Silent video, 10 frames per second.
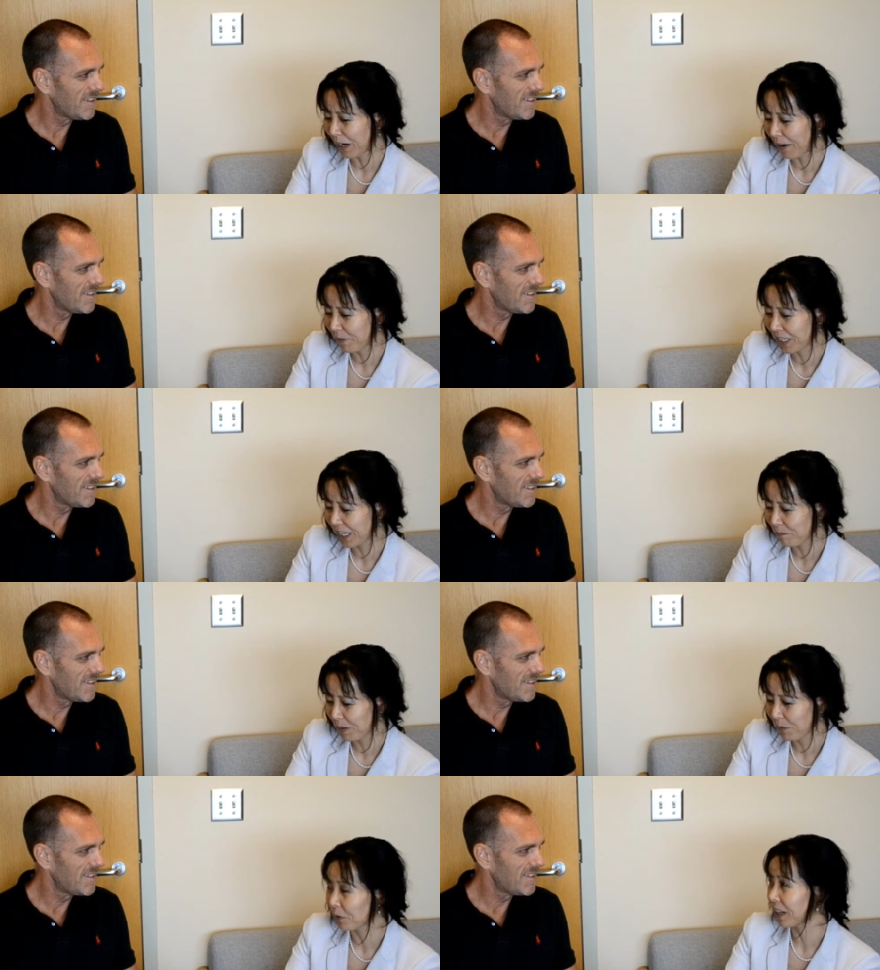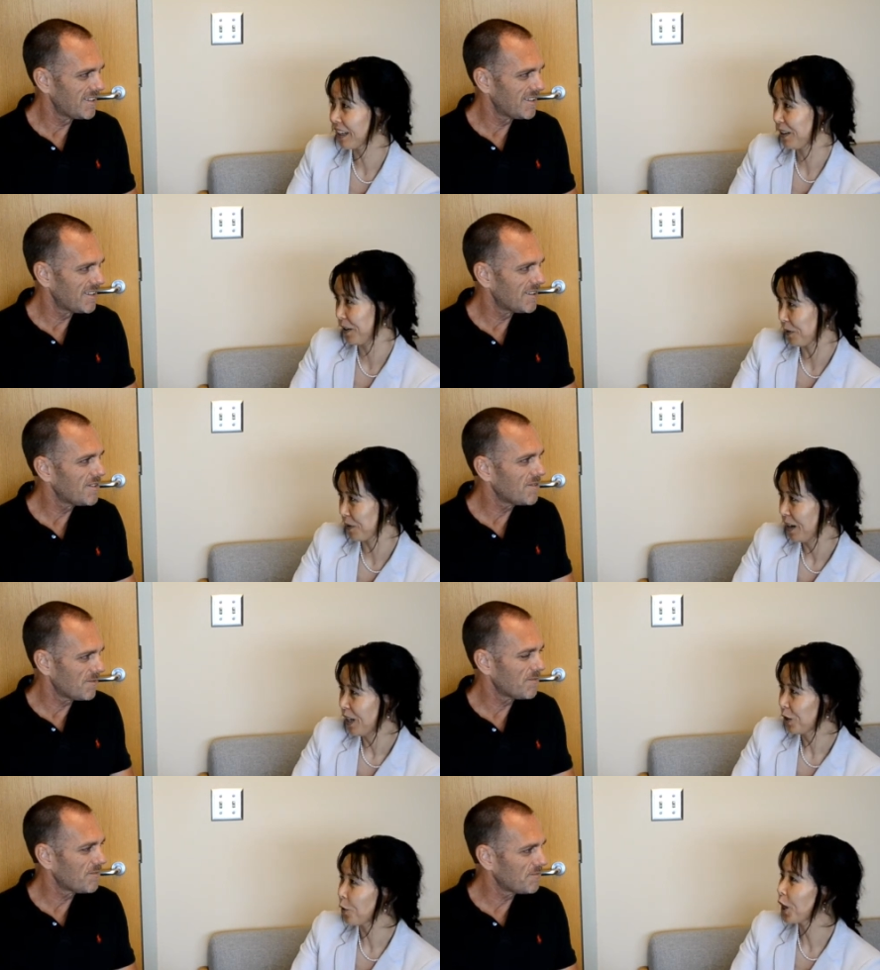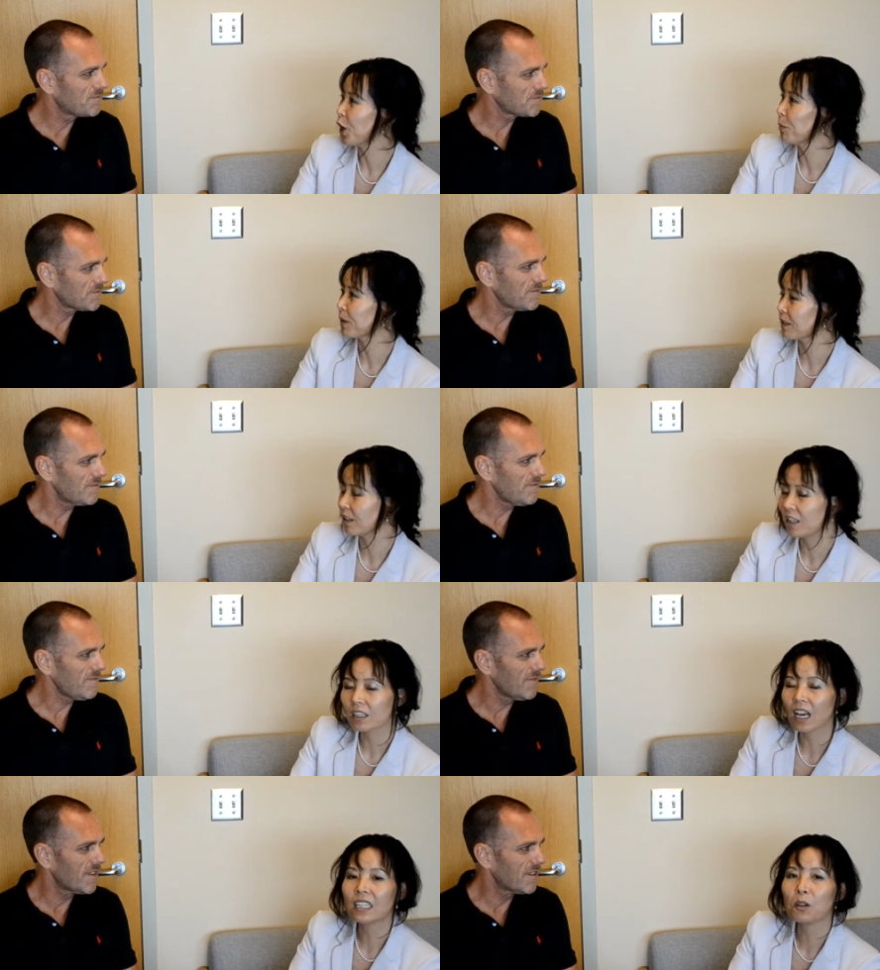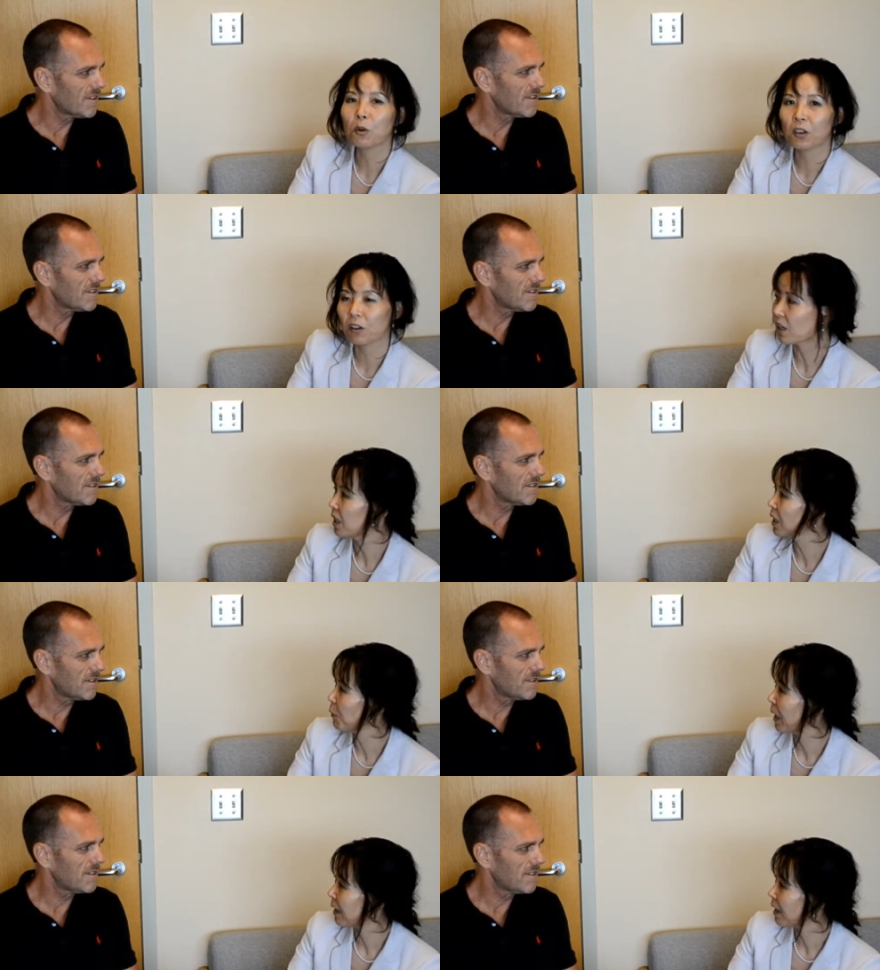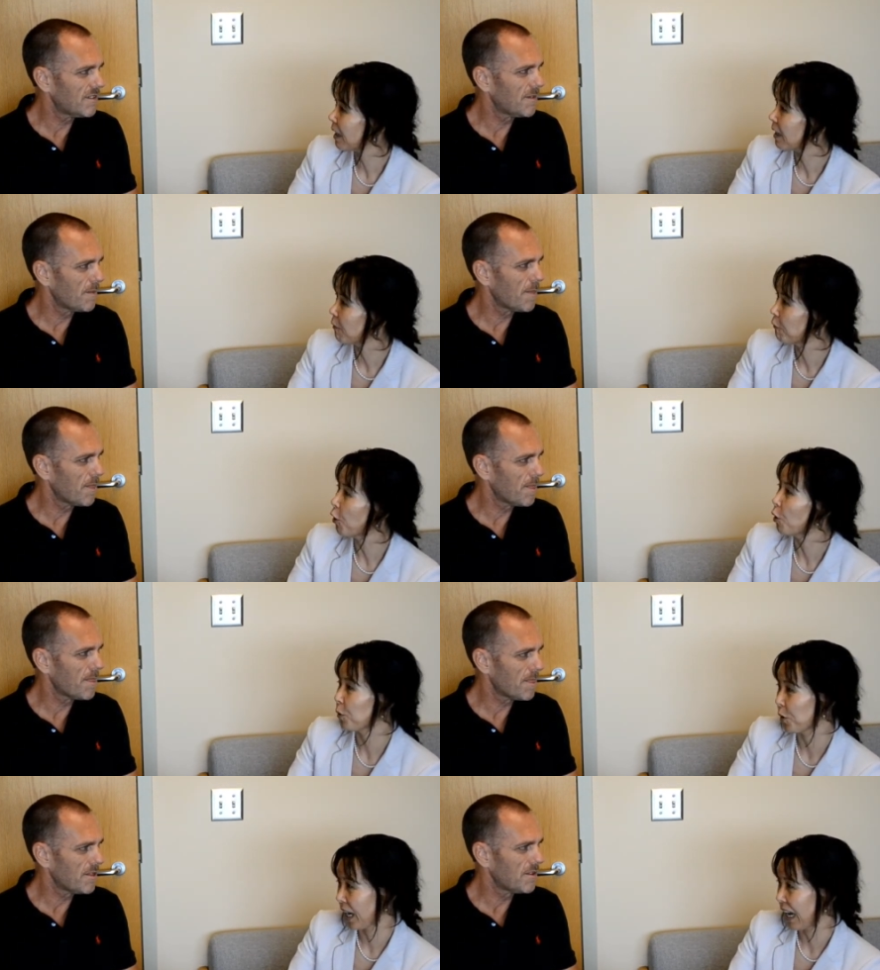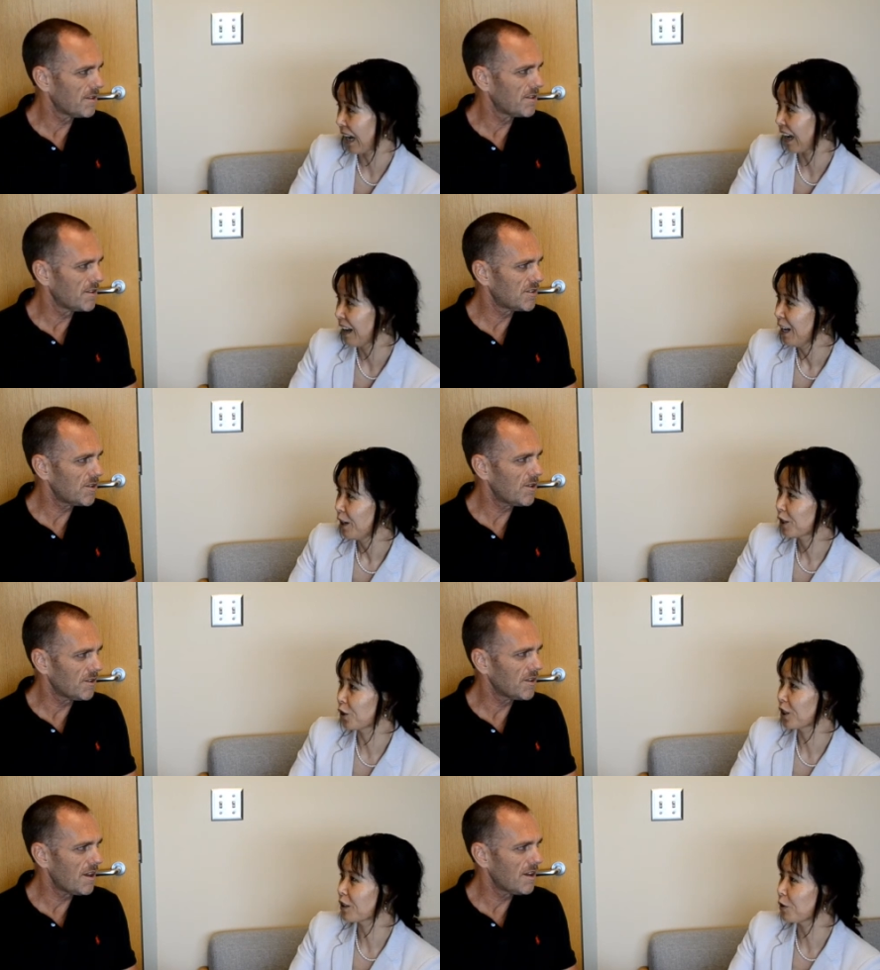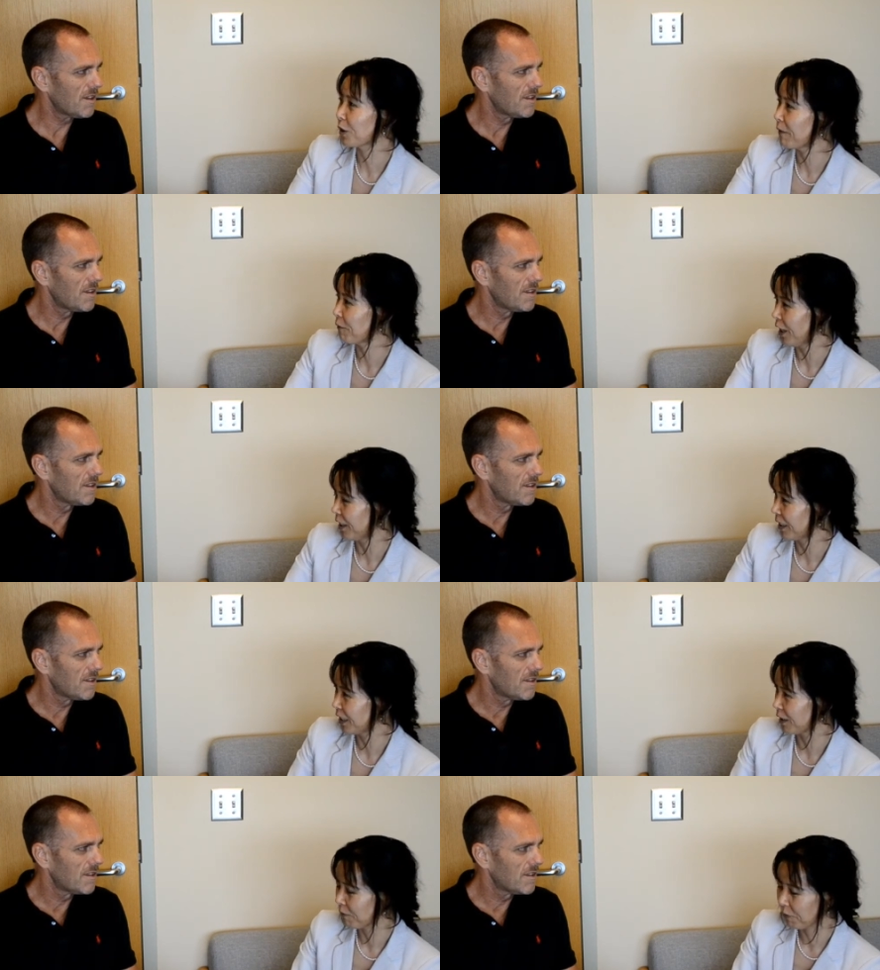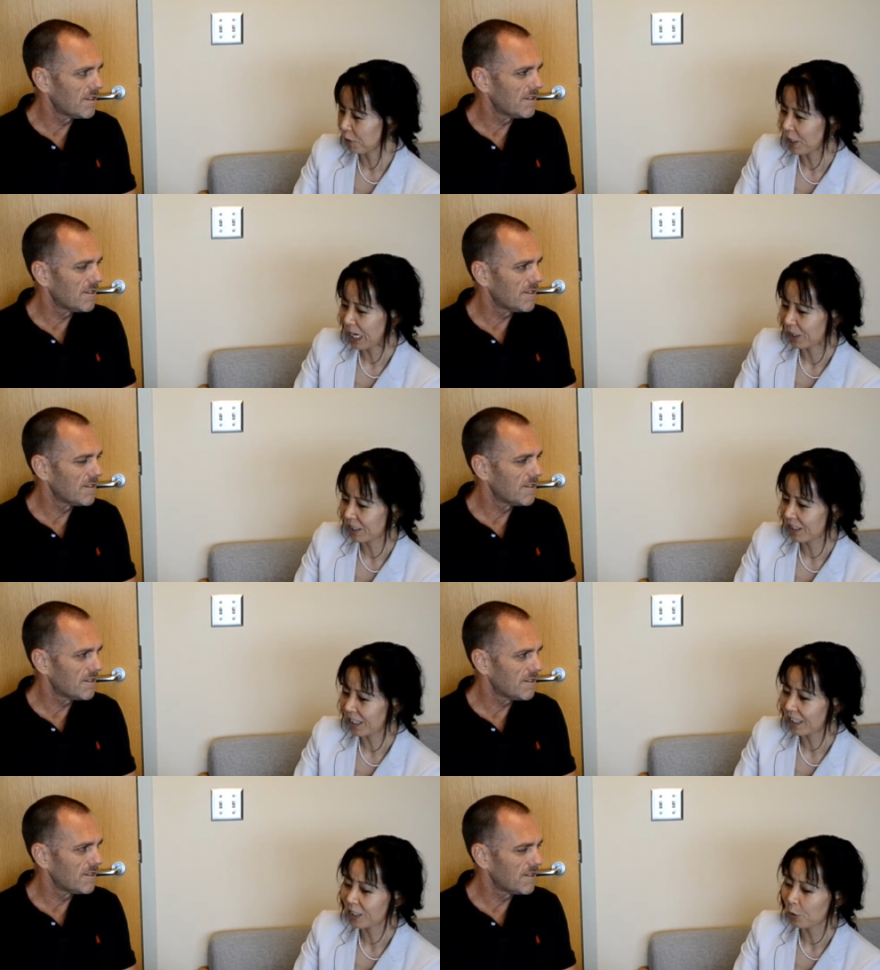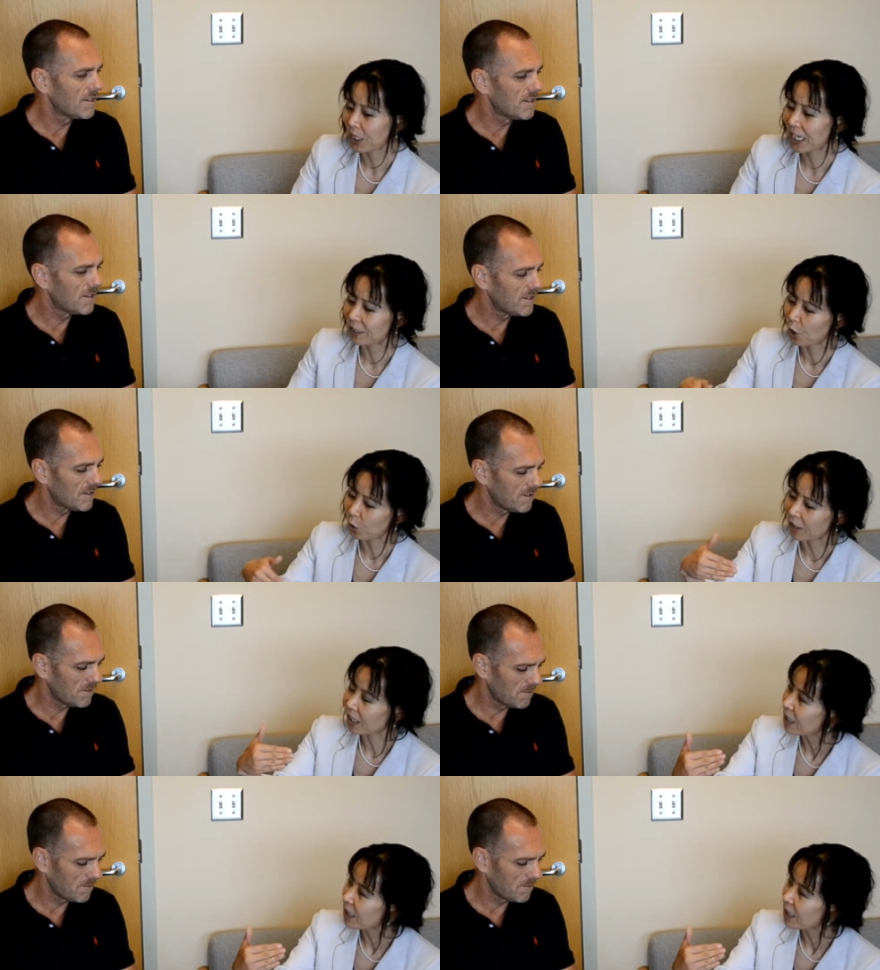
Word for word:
Speaker 1: I advocate people like you to help us in any way, any way, uh, form you can. Sure. Such yeah. as you can volunteer for our study, so we can know the